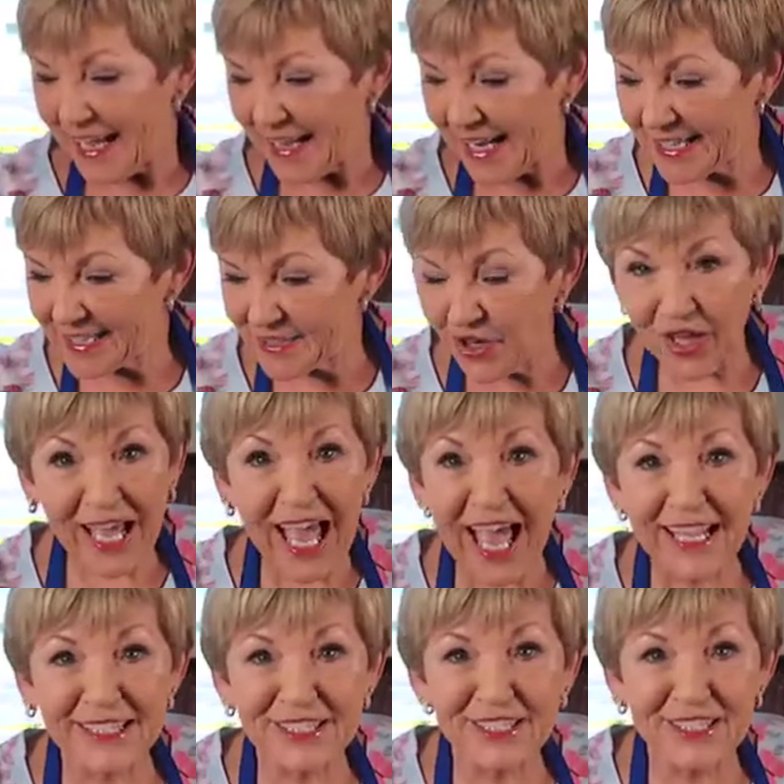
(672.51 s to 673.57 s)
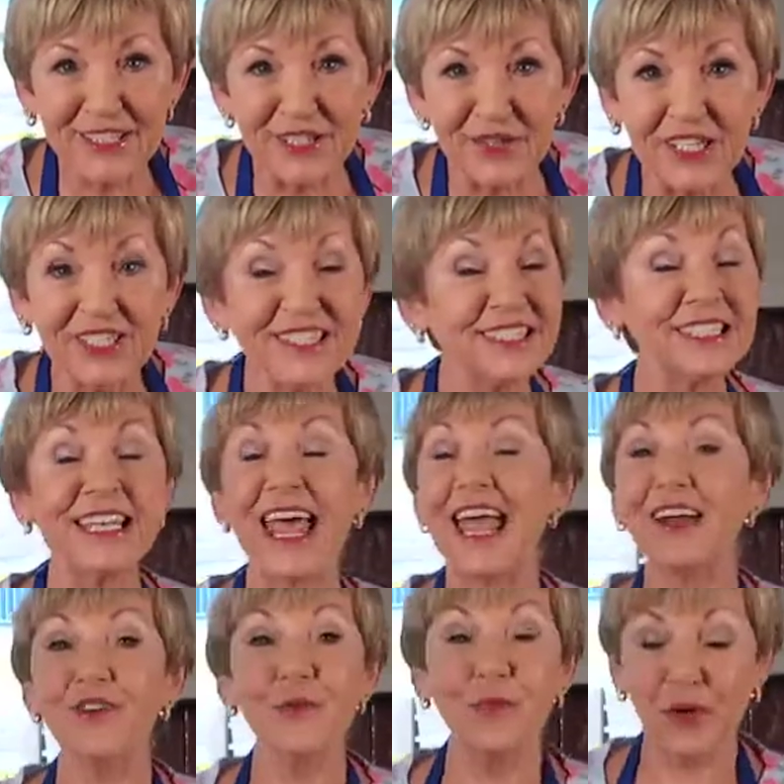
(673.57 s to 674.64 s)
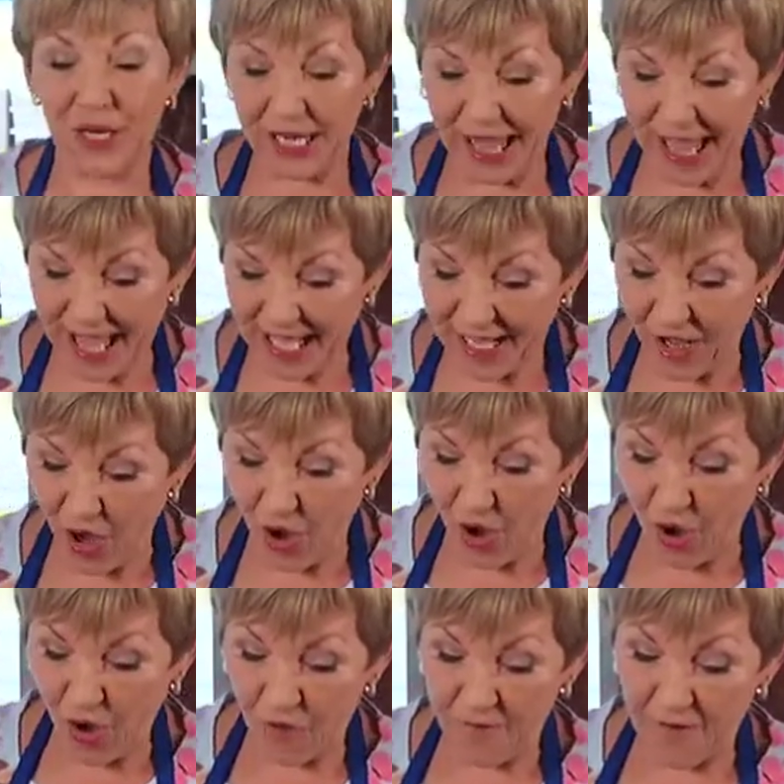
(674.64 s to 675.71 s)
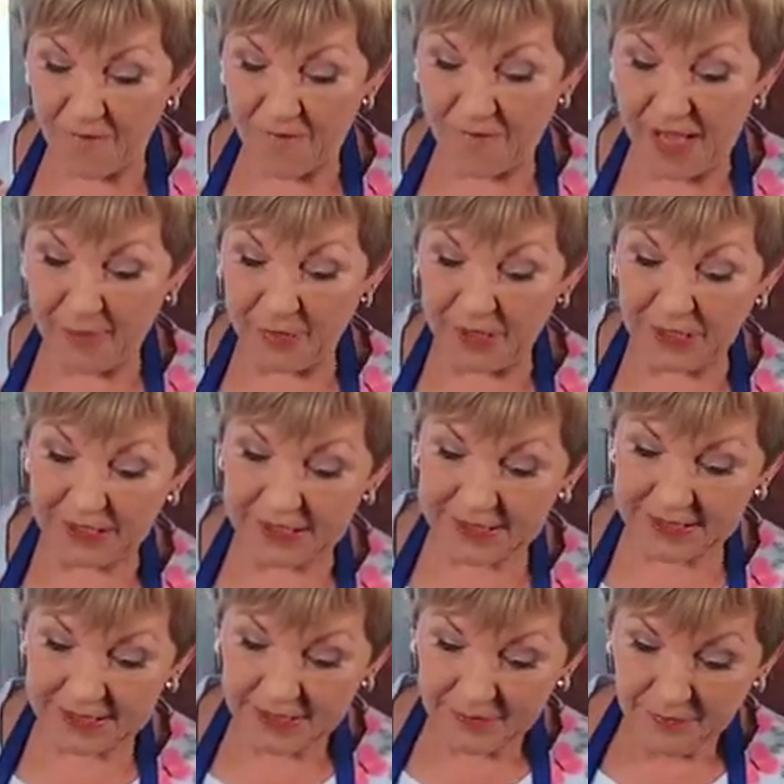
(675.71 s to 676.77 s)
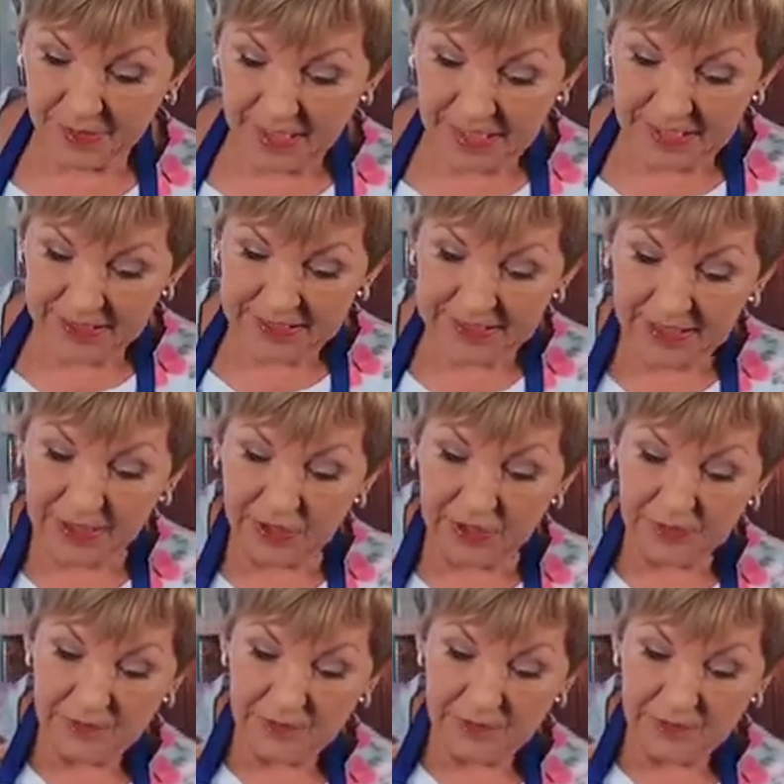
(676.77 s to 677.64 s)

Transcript: it's not hard to do. It's just layer upon layer of fabulous. So,